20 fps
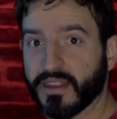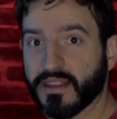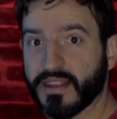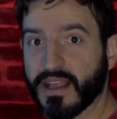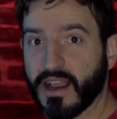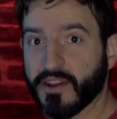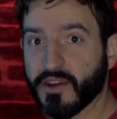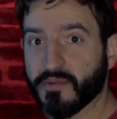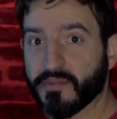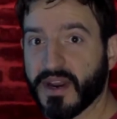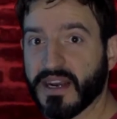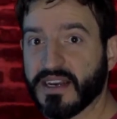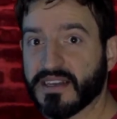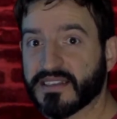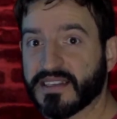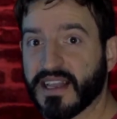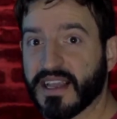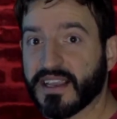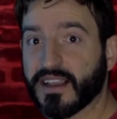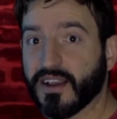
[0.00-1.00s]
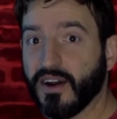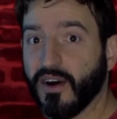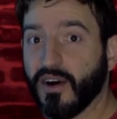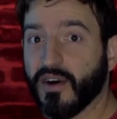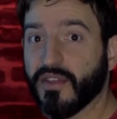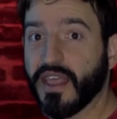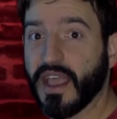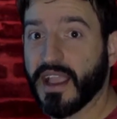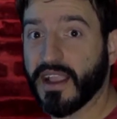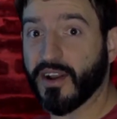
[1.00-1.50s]
Now your brain is like,
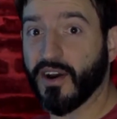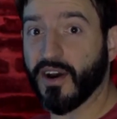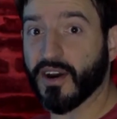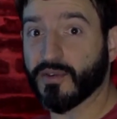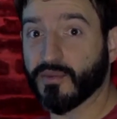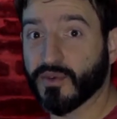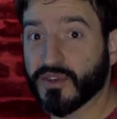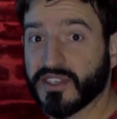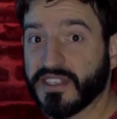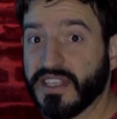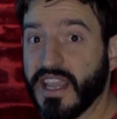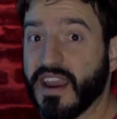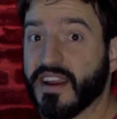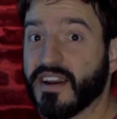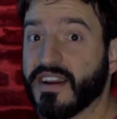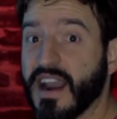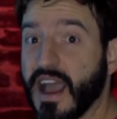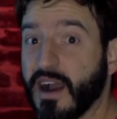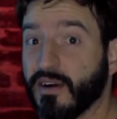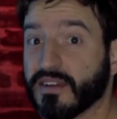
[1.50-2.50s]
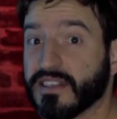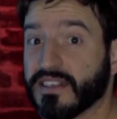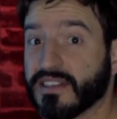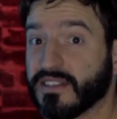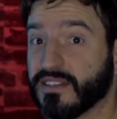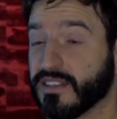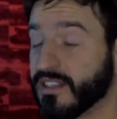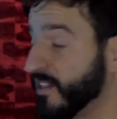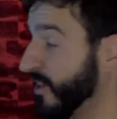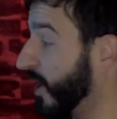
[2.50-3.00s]
oh, that card was there, now it's,
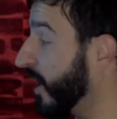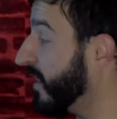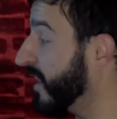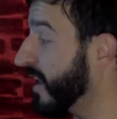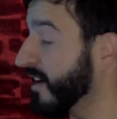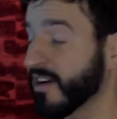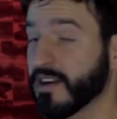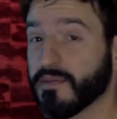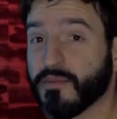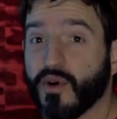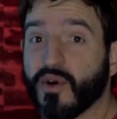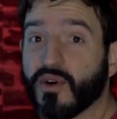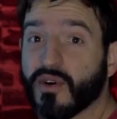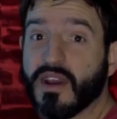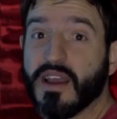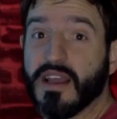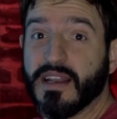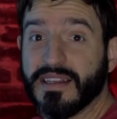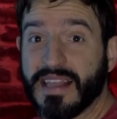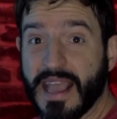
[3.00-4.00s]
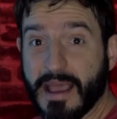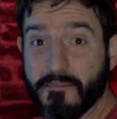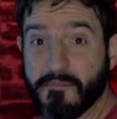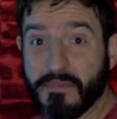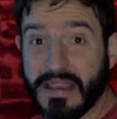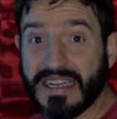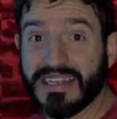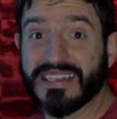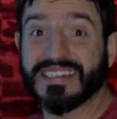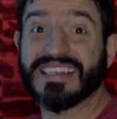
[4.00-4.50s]
it's, not there anymore. That
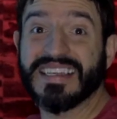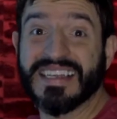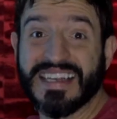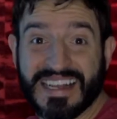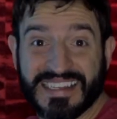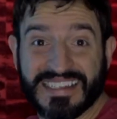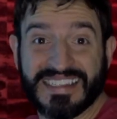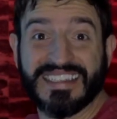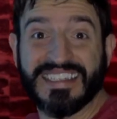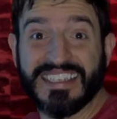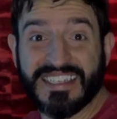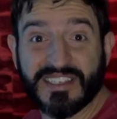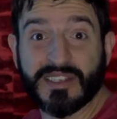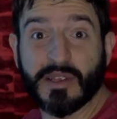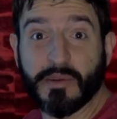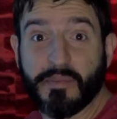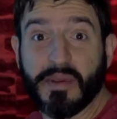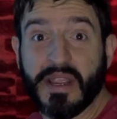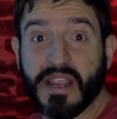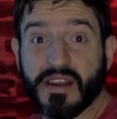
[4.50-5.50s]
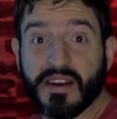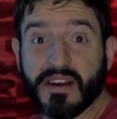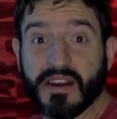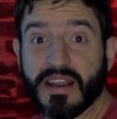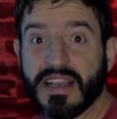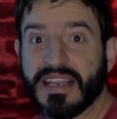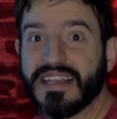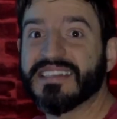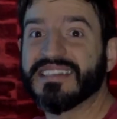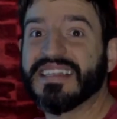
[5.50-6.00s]
means it has disappeared.
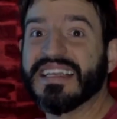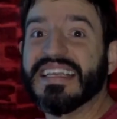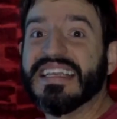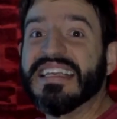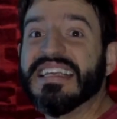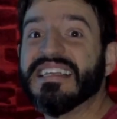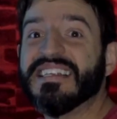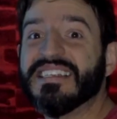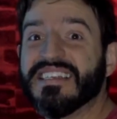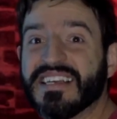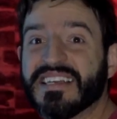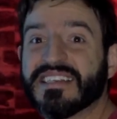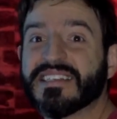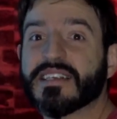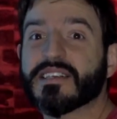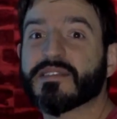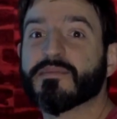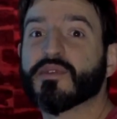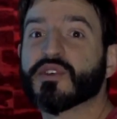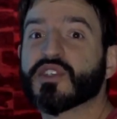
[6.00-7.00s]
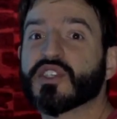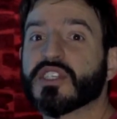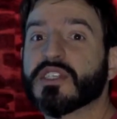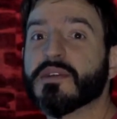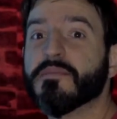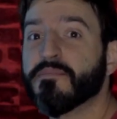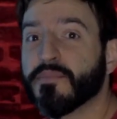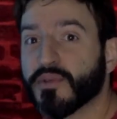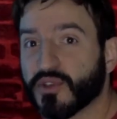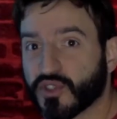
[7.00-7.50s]
It's the easiest, it's most
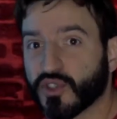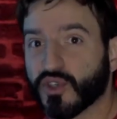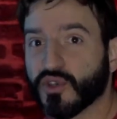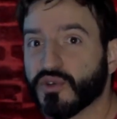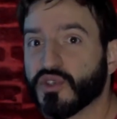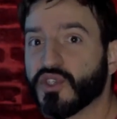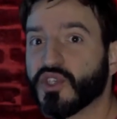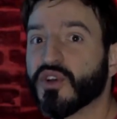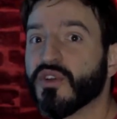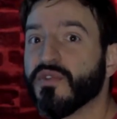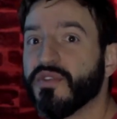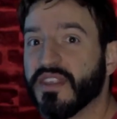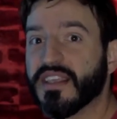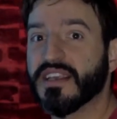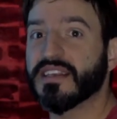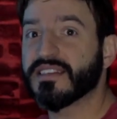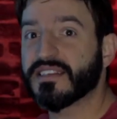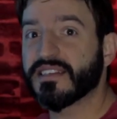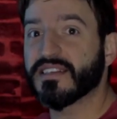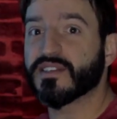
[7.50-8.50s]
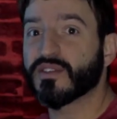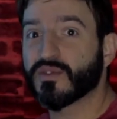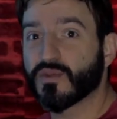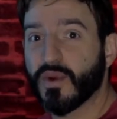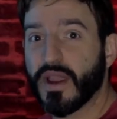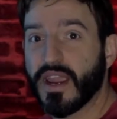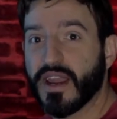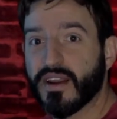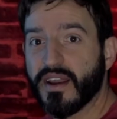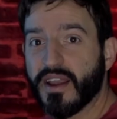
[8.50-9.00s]
simple solution. This is
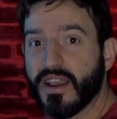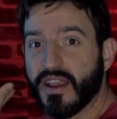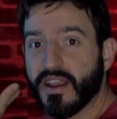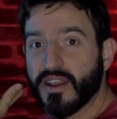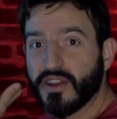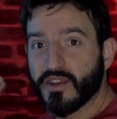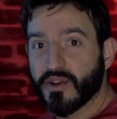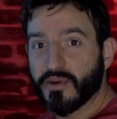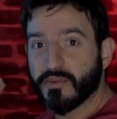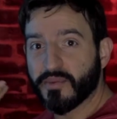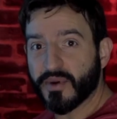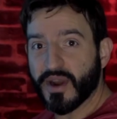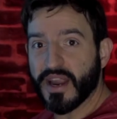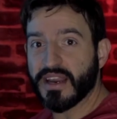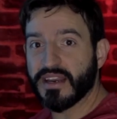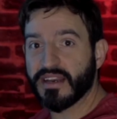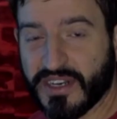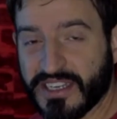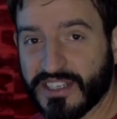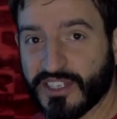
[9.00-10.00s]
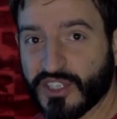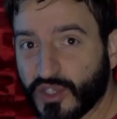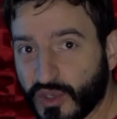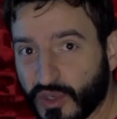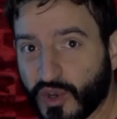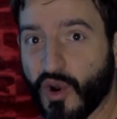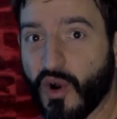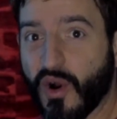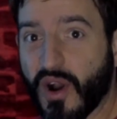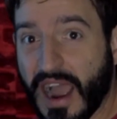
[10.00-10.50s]
where your brain needs to
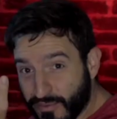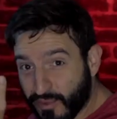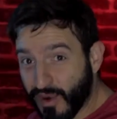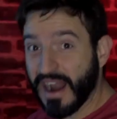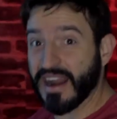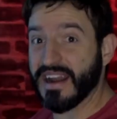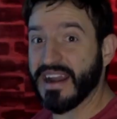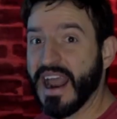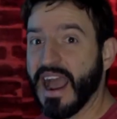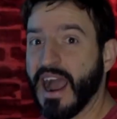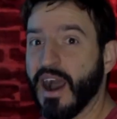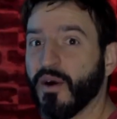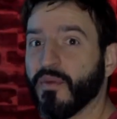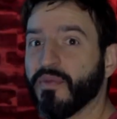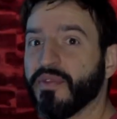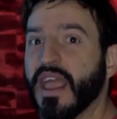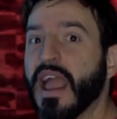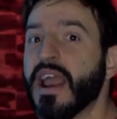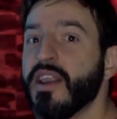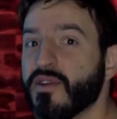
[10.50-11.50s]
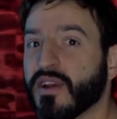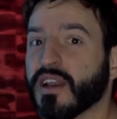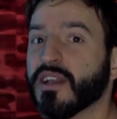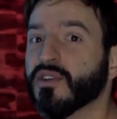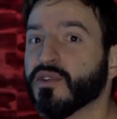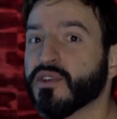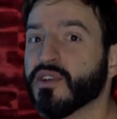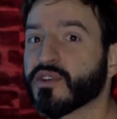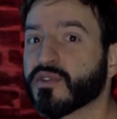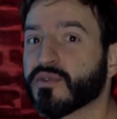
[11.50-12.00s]
go right now. Then you can
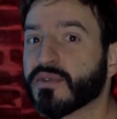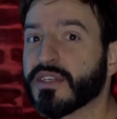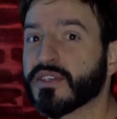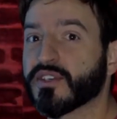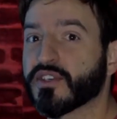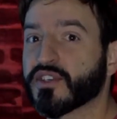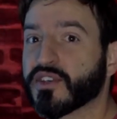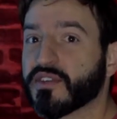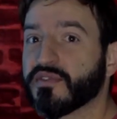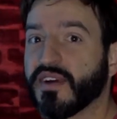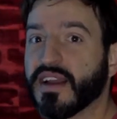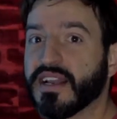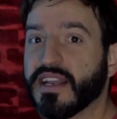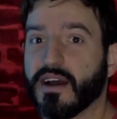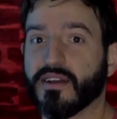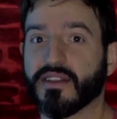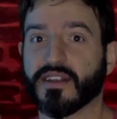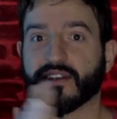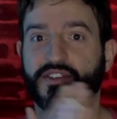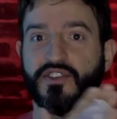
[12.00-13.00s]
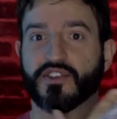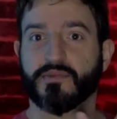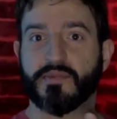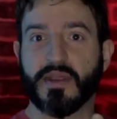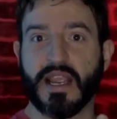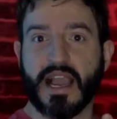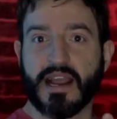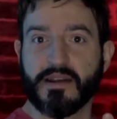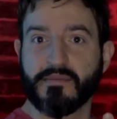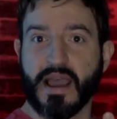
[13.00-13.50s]
do your research and find out that it's just
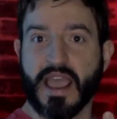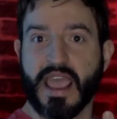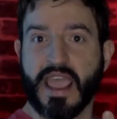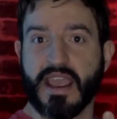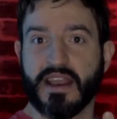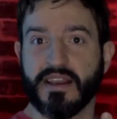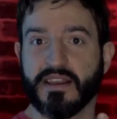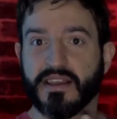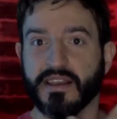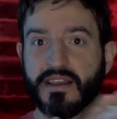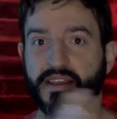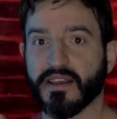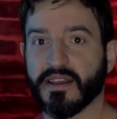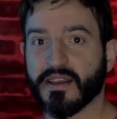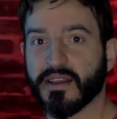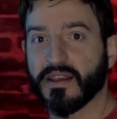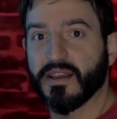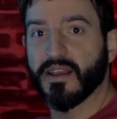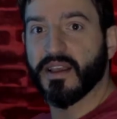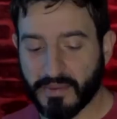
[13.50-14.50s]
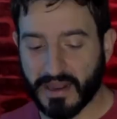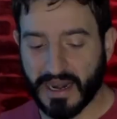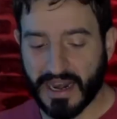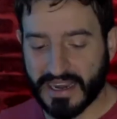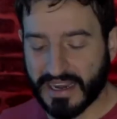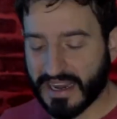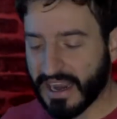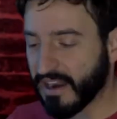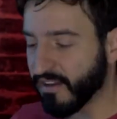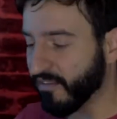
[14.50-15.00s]
behind my hand. But
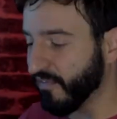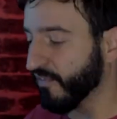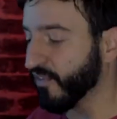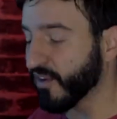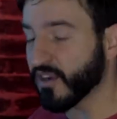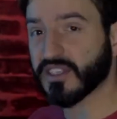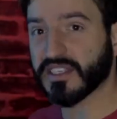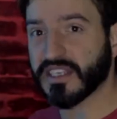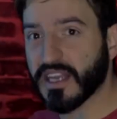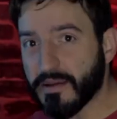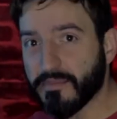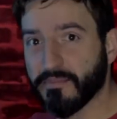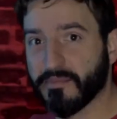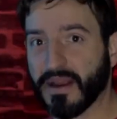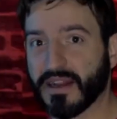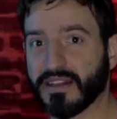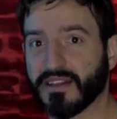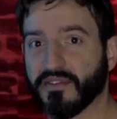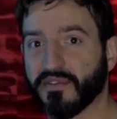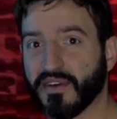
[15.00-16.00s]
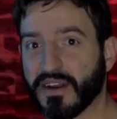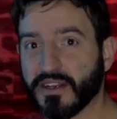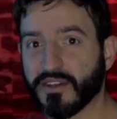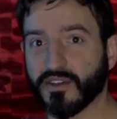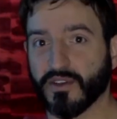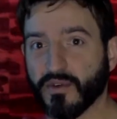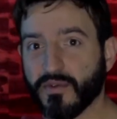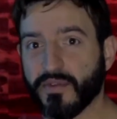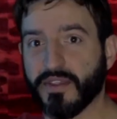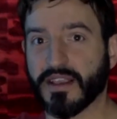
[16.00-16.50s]
like at first impact, if I
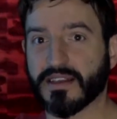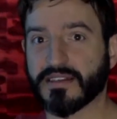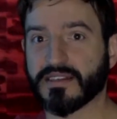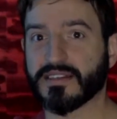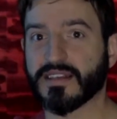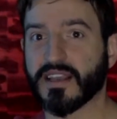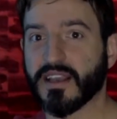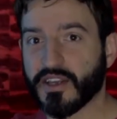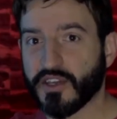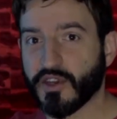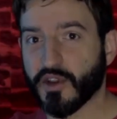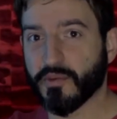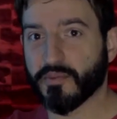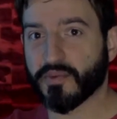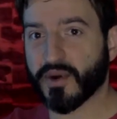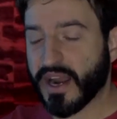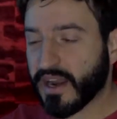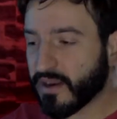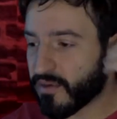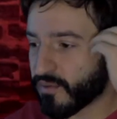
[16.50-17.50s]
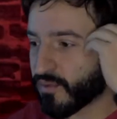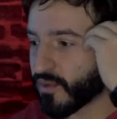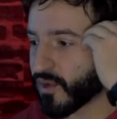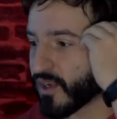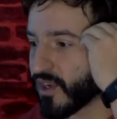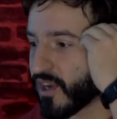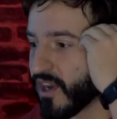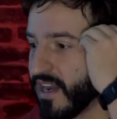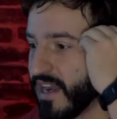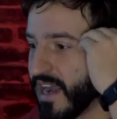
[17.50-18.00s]
do this, your brain will
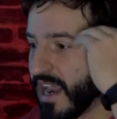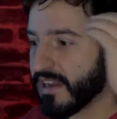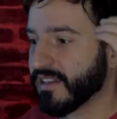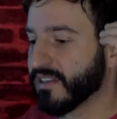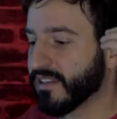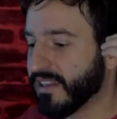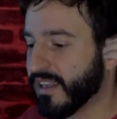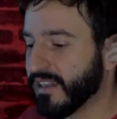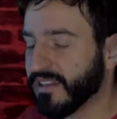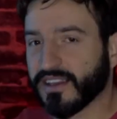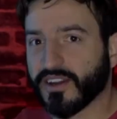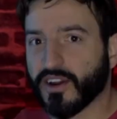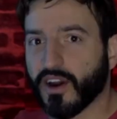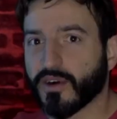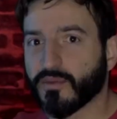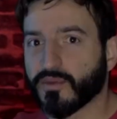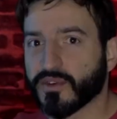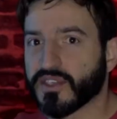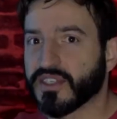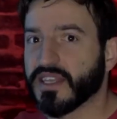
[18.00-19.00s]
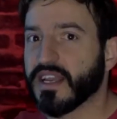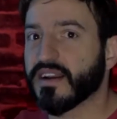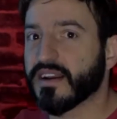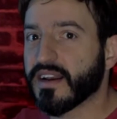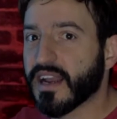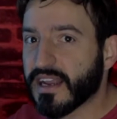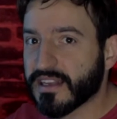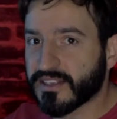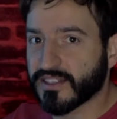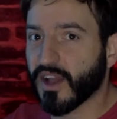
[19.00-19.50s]
connect that the car was there,
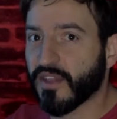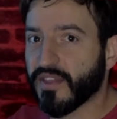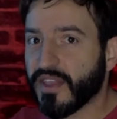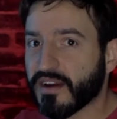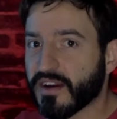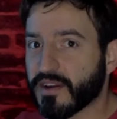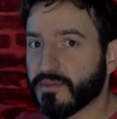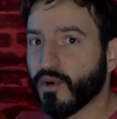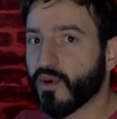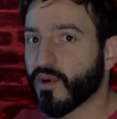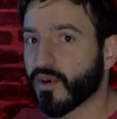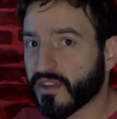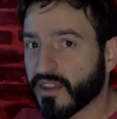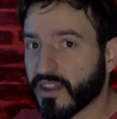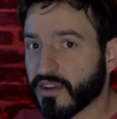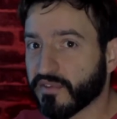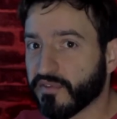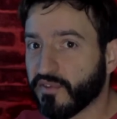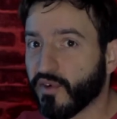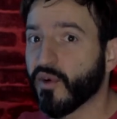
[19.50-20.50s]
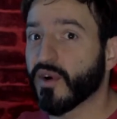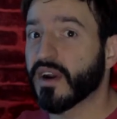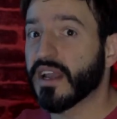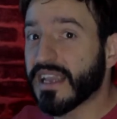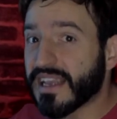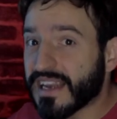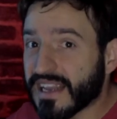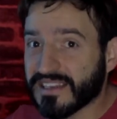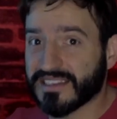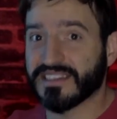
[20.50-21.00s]
it's not there anymore, therefore
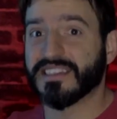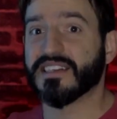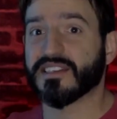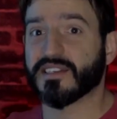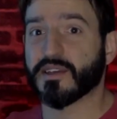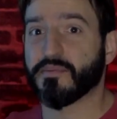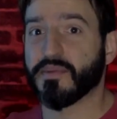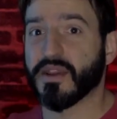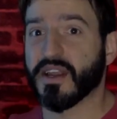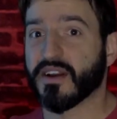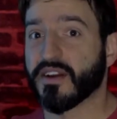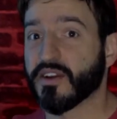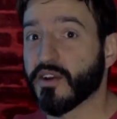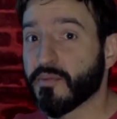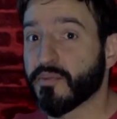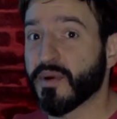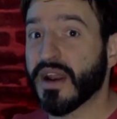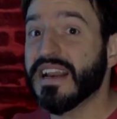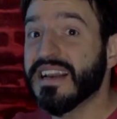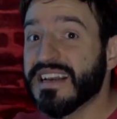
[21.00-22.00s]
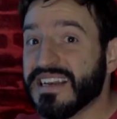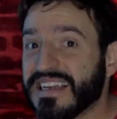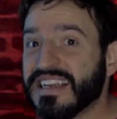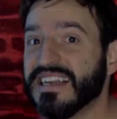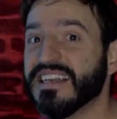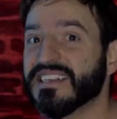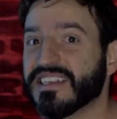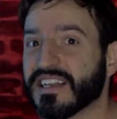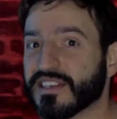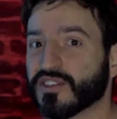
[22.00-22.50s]
it has disappeared. Your brain
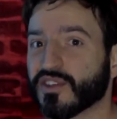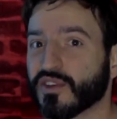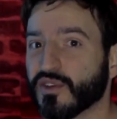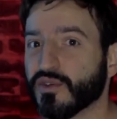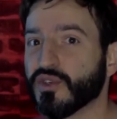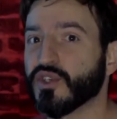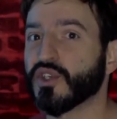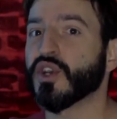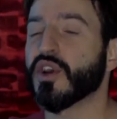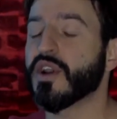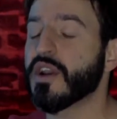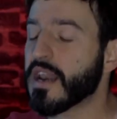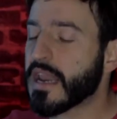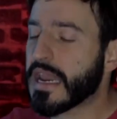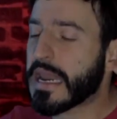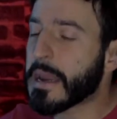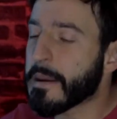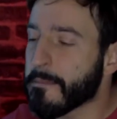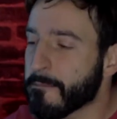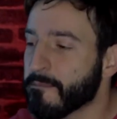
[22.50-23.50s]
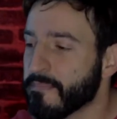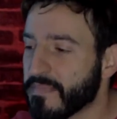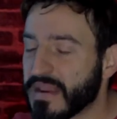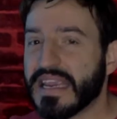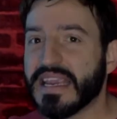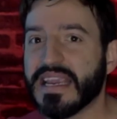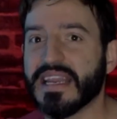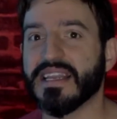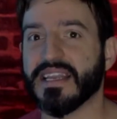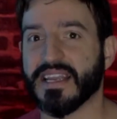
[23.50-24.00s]
needs a solution
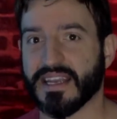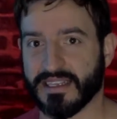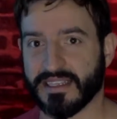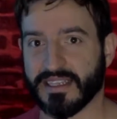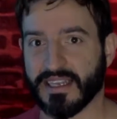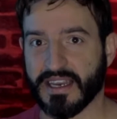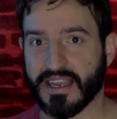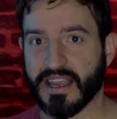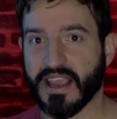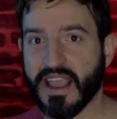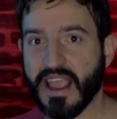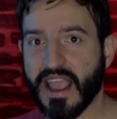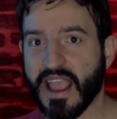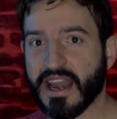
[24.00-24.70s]
immediately.